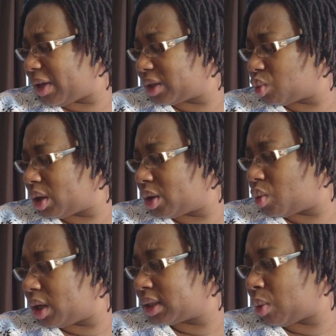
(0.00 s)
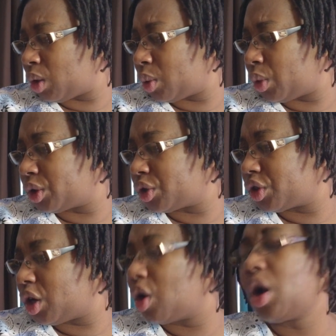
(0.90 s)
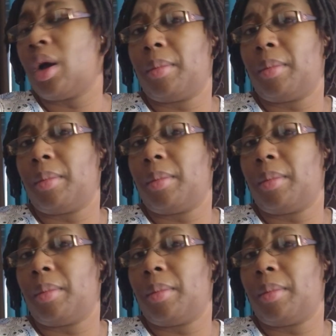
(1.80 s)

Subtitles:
That's one of the ones I want to winter sow,